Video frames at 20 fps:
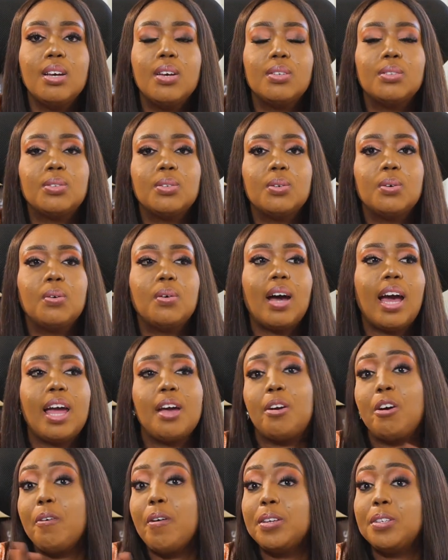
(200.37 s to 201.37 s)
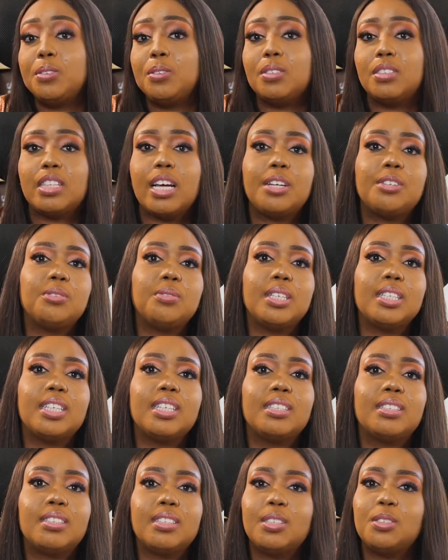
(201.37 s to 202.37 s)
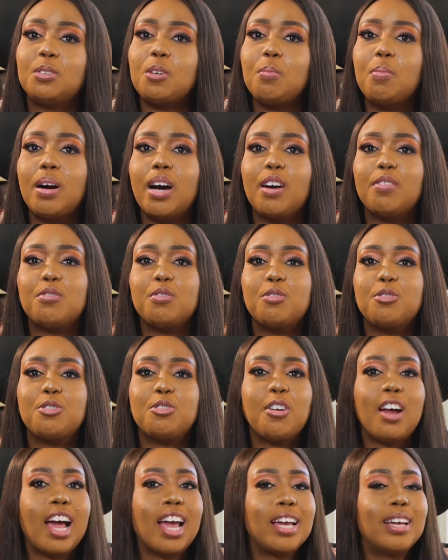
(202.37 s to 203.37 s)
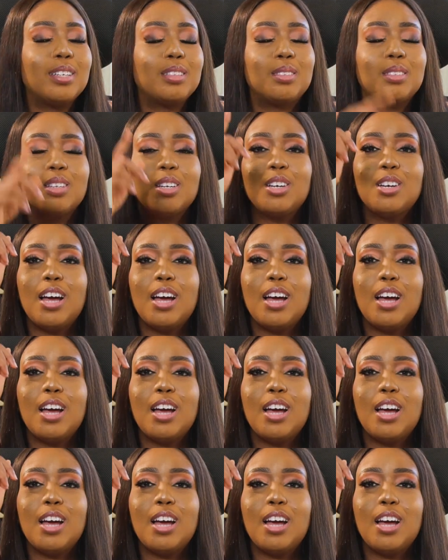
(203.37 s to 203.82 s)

So I encourage you to start doing it. It's so powerful. Try it.